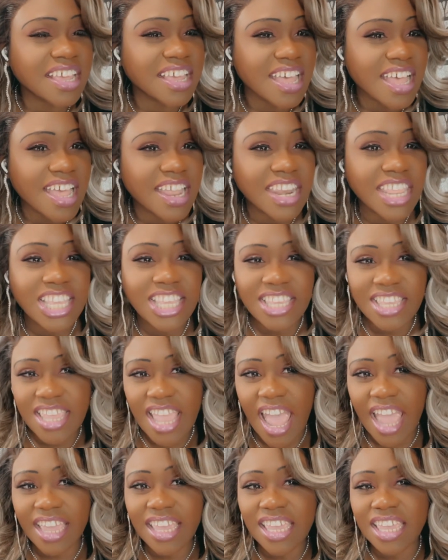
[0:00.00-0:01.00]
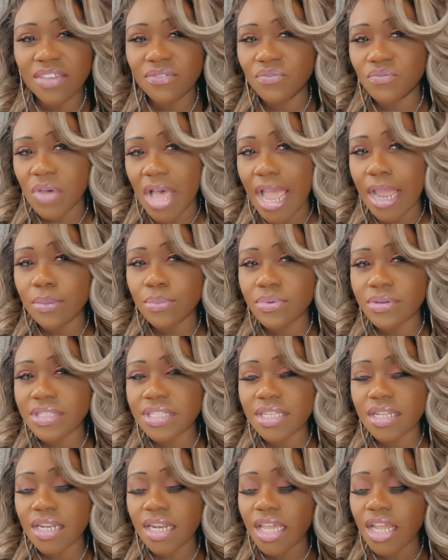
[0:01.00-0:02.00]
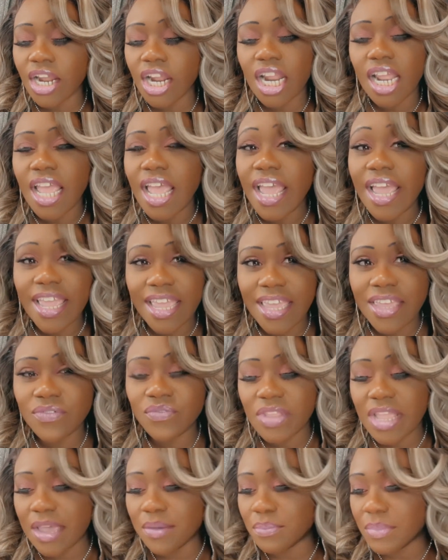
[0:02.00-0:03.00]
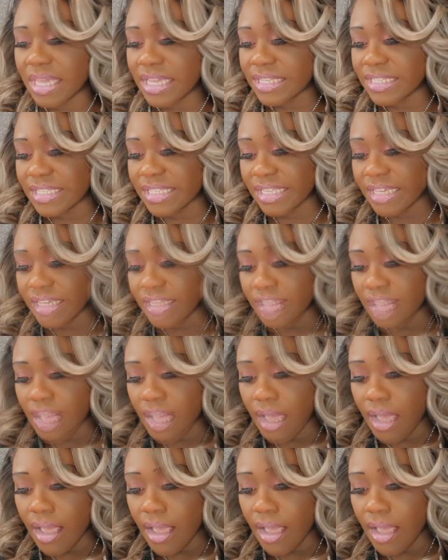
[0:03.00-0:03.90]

kind of yucky fibers in there, if that makes sense.